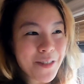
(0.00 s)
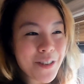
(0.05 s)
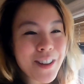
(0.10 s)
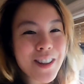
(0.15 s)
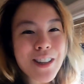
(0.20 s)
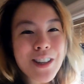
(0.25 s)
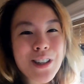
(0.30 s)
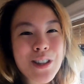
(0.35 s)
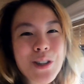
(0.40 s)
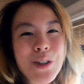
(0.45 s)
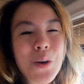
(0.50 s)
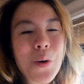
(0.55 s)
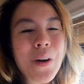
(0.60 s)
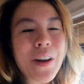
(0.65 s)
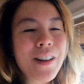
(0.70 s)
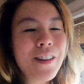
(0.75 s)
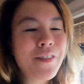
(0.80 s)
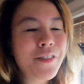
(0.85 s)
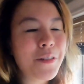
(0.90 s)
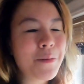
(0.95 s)
With the
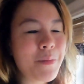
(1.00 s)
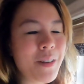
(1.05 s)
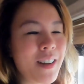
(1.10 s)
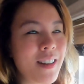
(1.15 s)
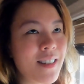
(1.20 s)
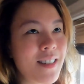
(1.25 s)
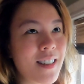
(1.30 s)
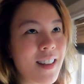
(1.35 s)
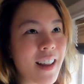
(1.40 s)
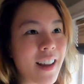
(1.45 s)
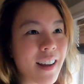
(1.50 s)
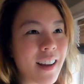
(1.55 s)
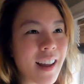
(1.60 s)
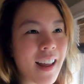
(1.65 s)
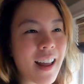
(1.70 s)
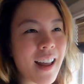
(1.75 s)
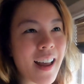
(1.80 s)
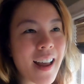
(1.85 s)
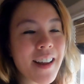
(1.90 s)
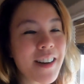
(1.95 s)
soil, for me, it's like,
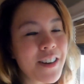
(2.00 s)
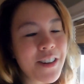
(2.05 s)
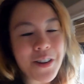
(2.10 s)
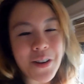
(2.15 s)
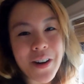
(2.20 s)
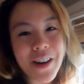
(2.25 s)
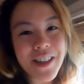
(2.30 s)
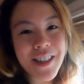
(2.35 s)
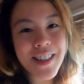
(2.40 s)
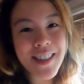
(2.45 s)
I don't know,